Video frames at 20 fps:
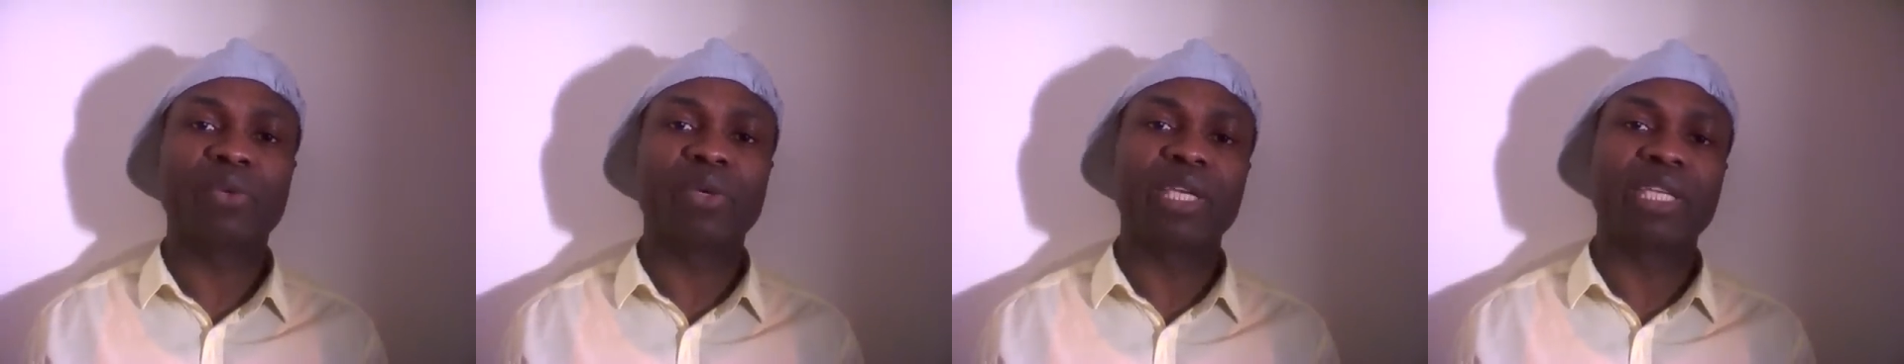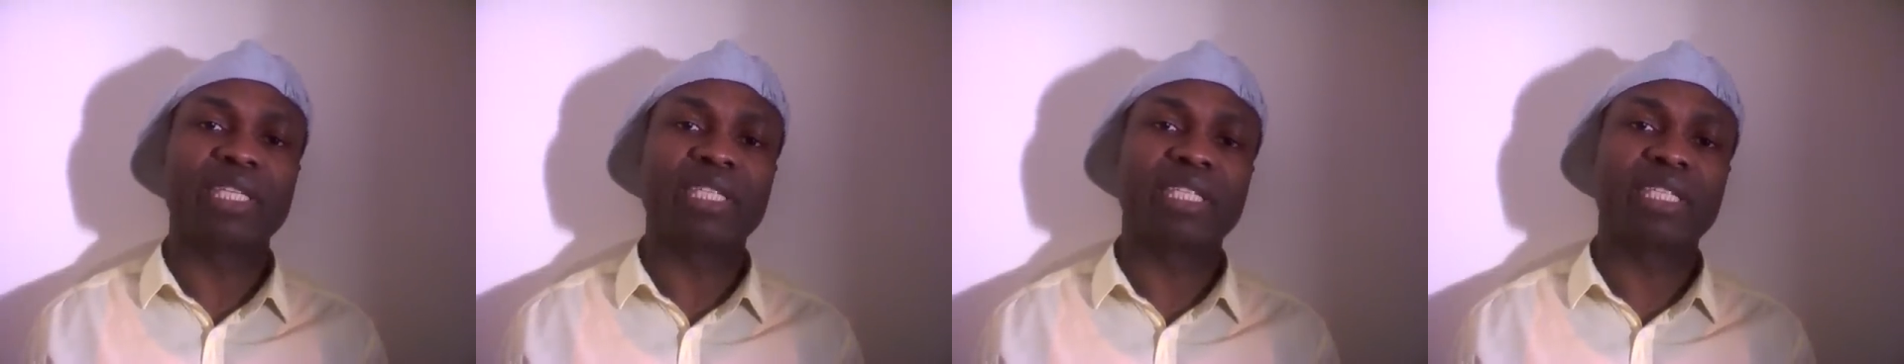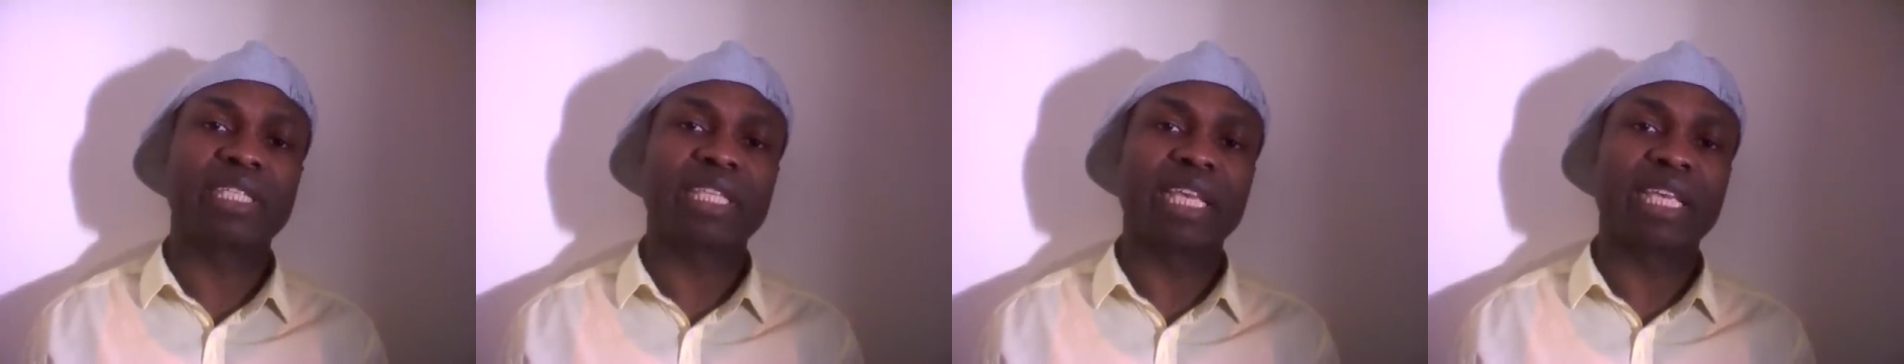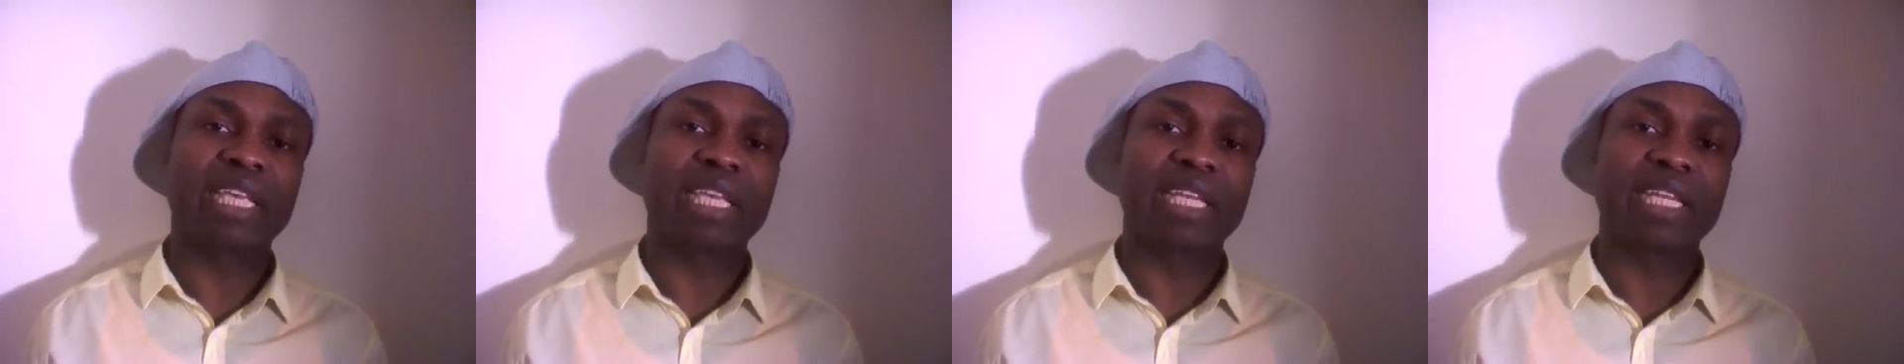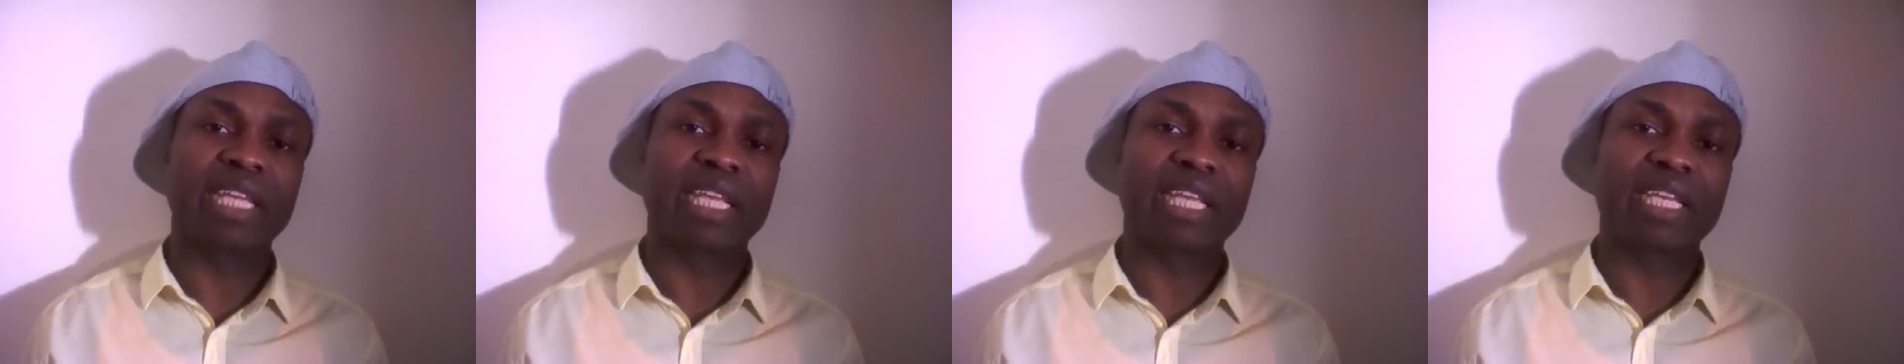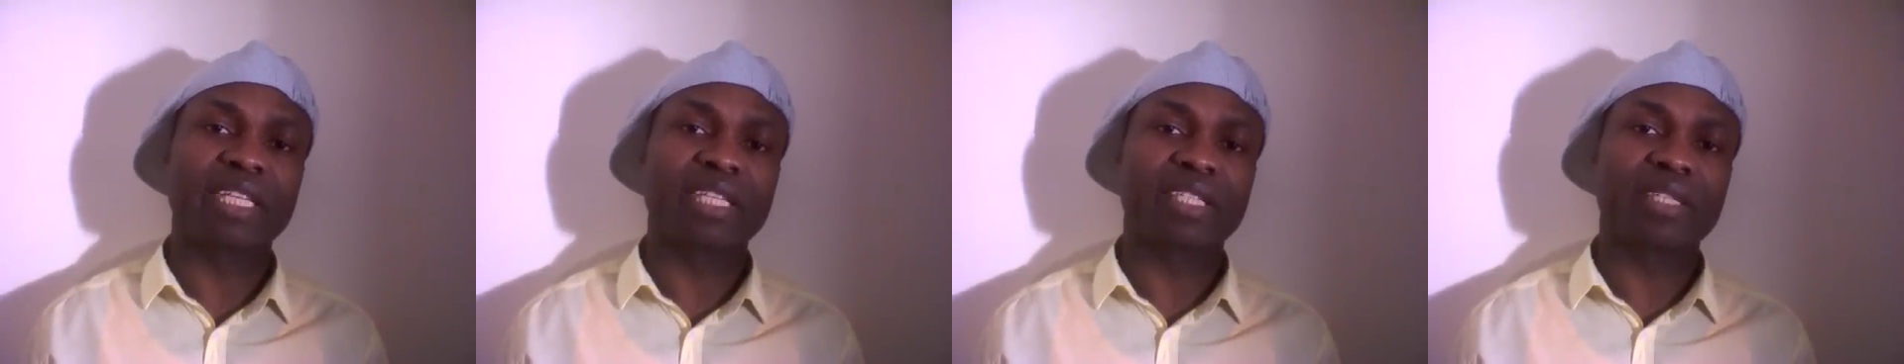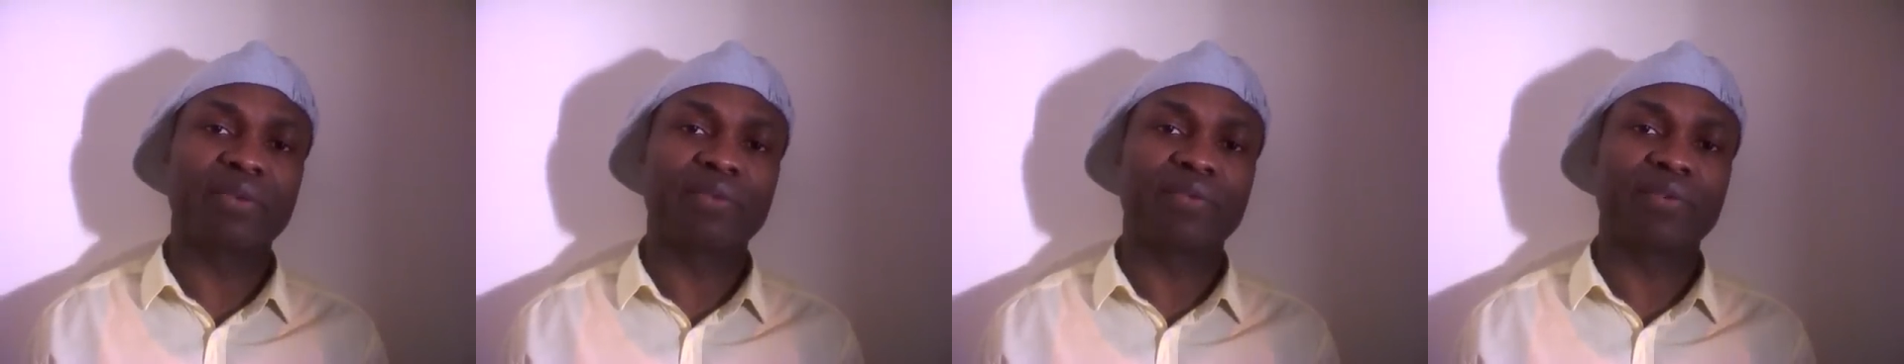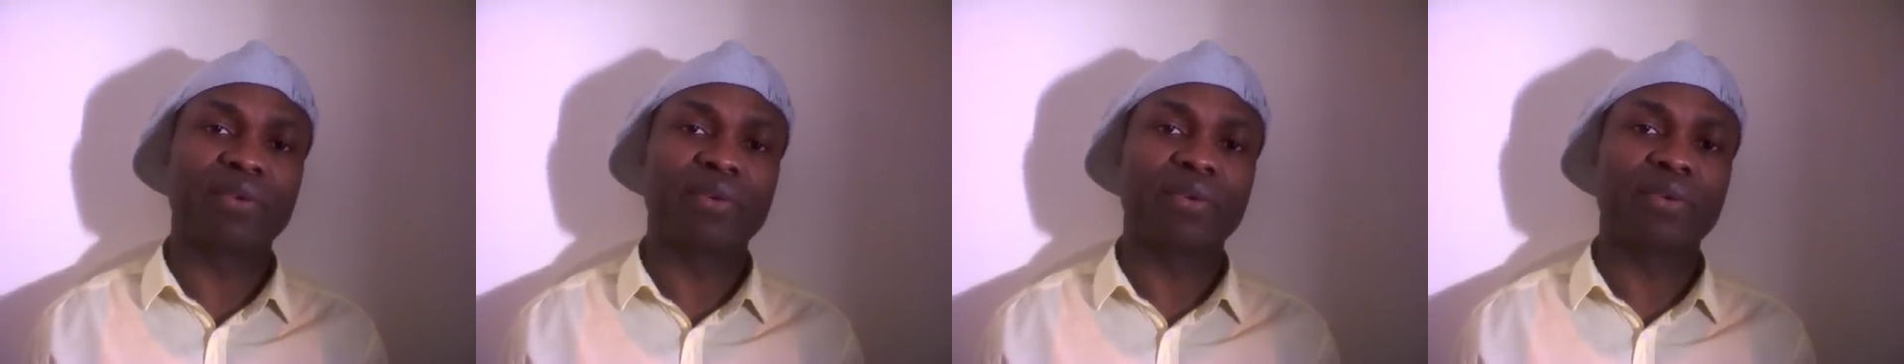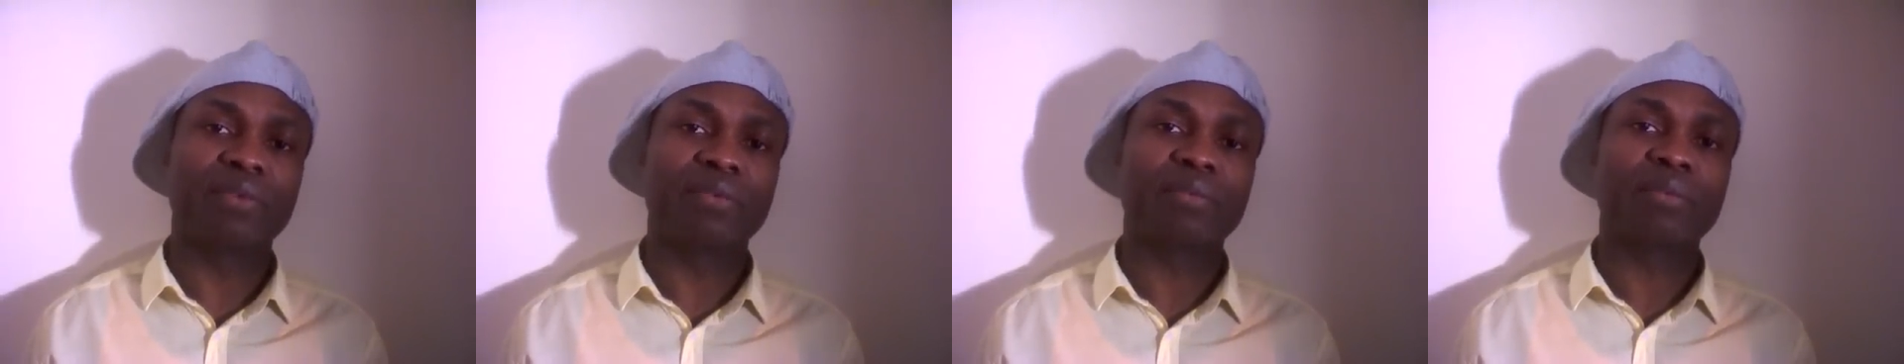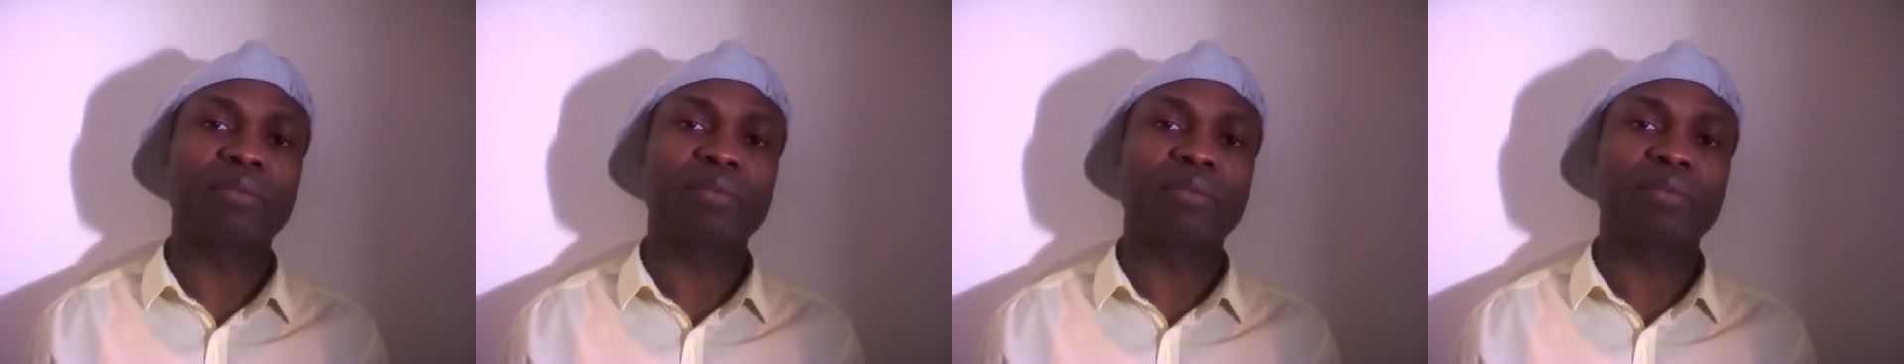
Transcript: his second interview